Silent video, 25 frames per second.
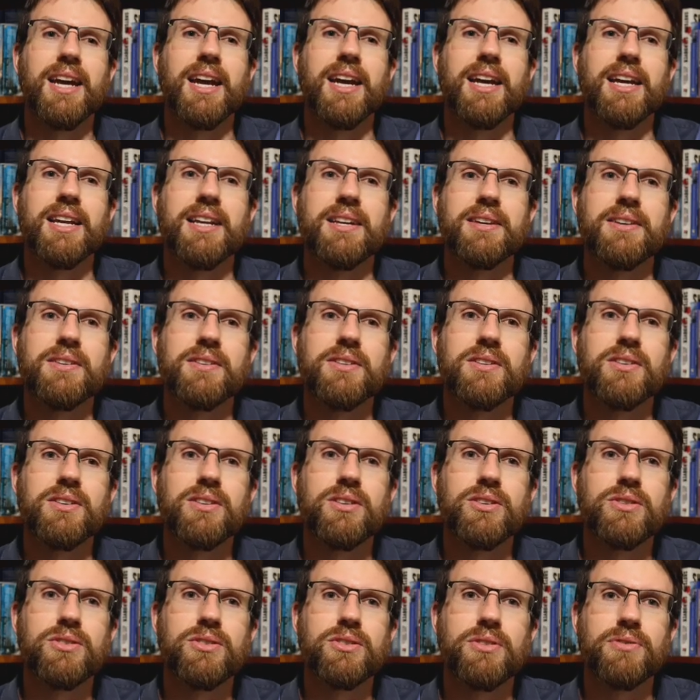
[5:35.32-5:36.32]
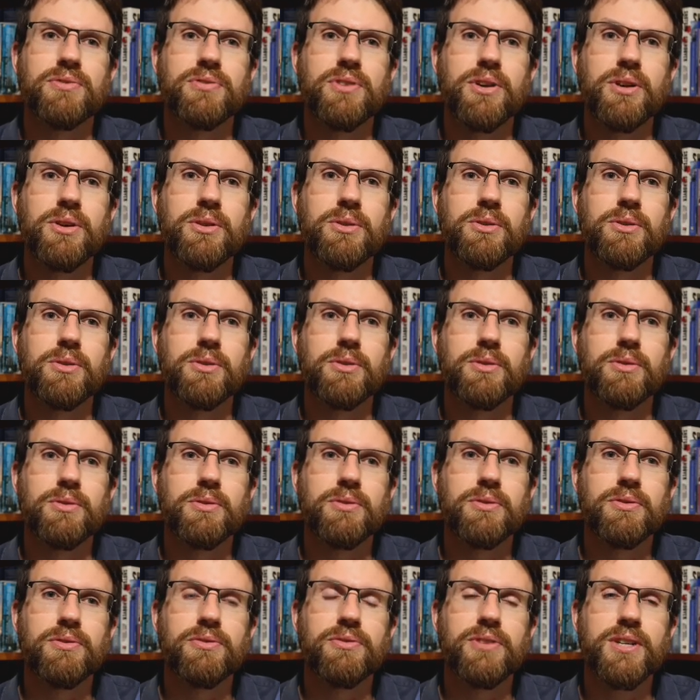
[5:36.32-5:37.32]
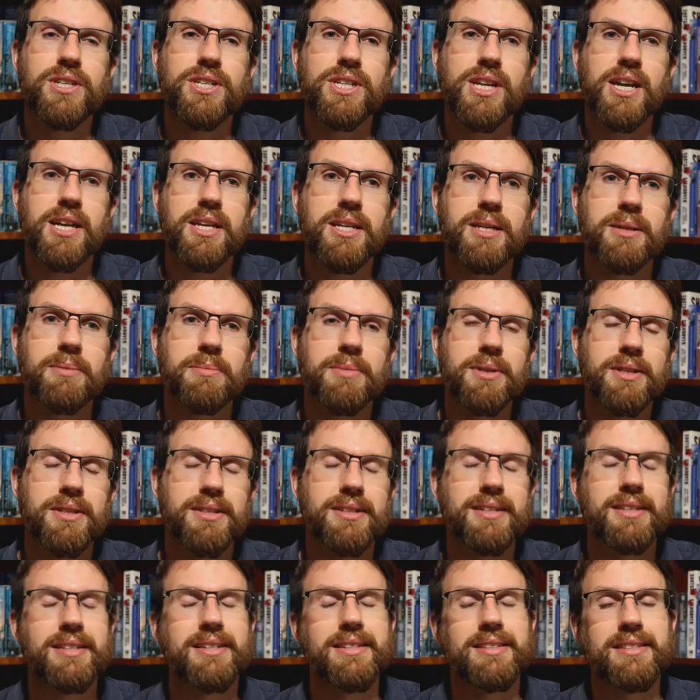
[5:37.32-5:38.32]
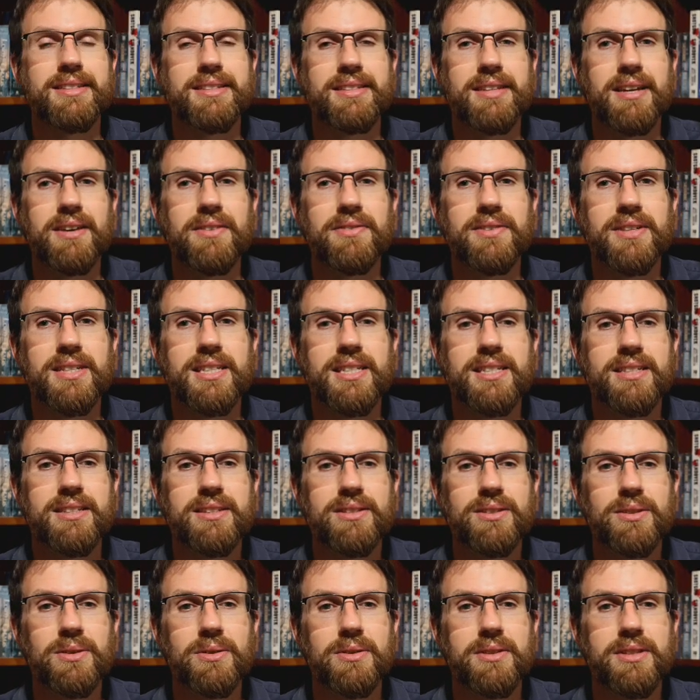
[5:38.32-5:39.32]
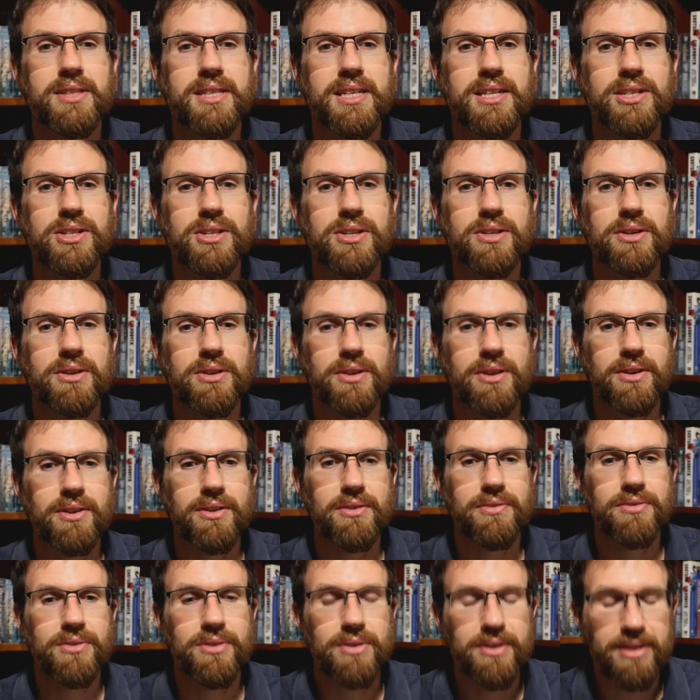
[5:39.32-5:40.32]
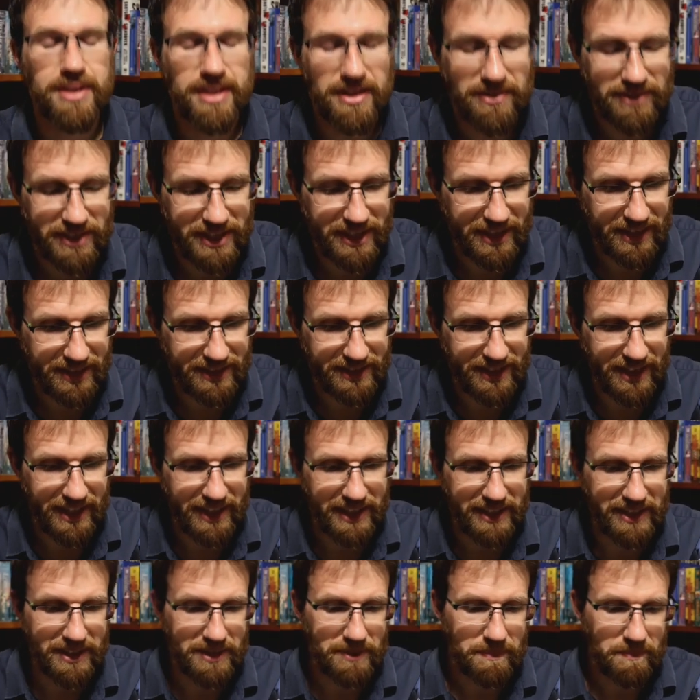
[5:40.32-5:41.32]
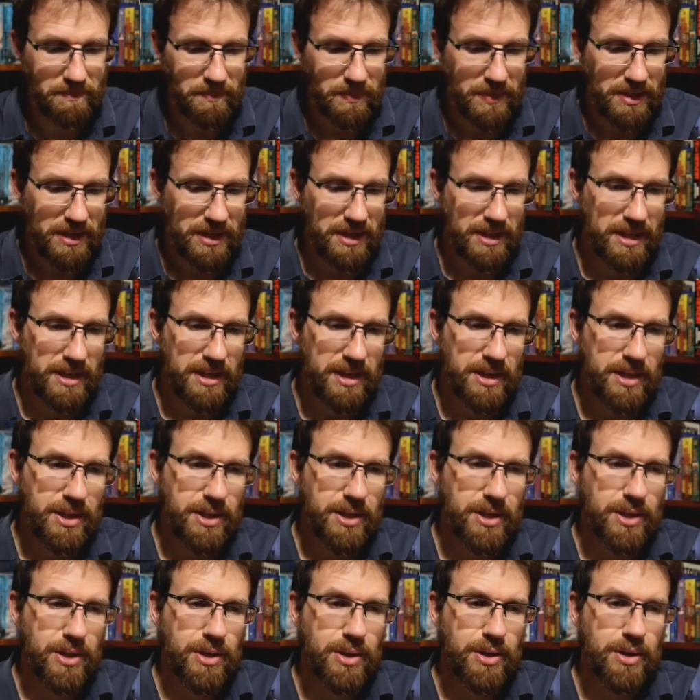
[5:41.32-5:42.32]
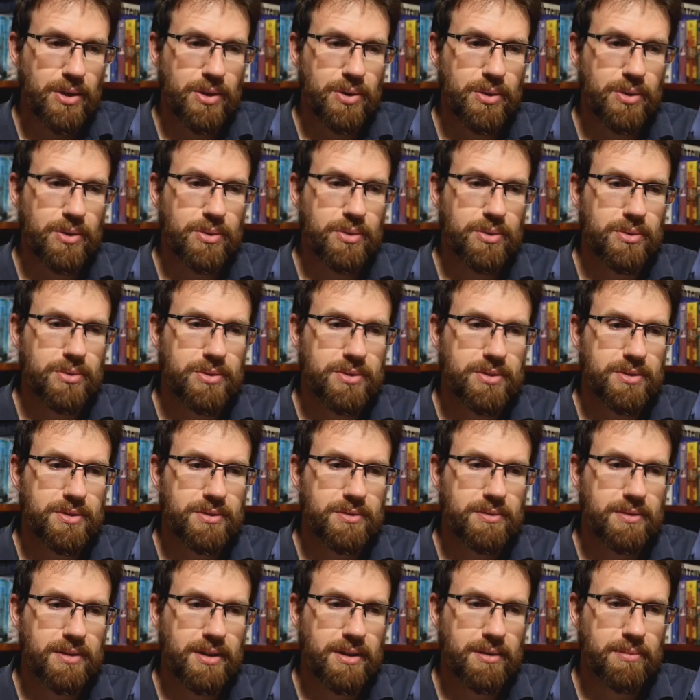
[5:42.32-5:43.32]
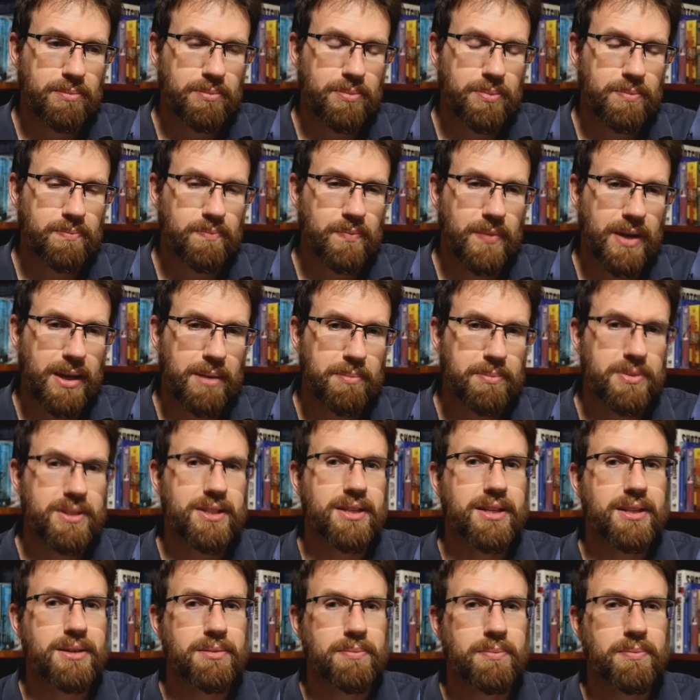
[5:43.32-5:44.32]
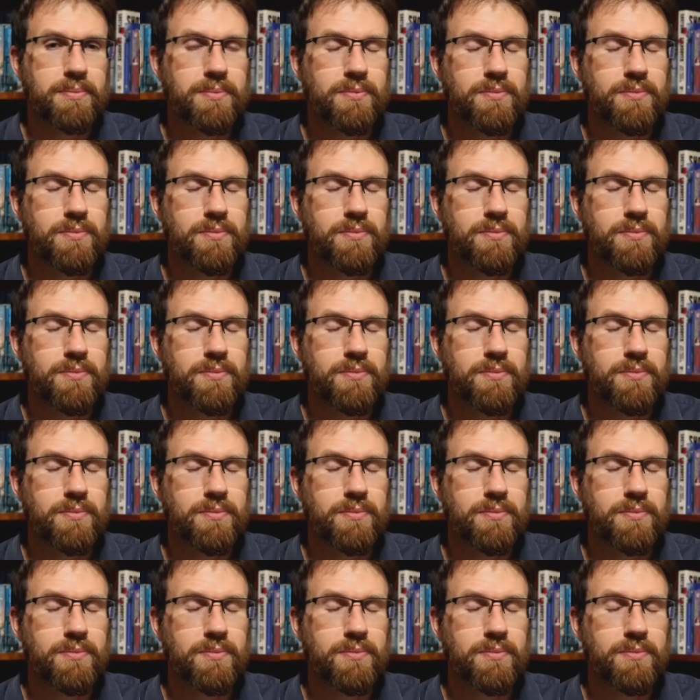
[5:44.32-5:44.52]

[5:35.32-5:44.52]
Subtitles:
and used to throw fish at him and stuff, and he's sort of ditched her for another young lady who's upset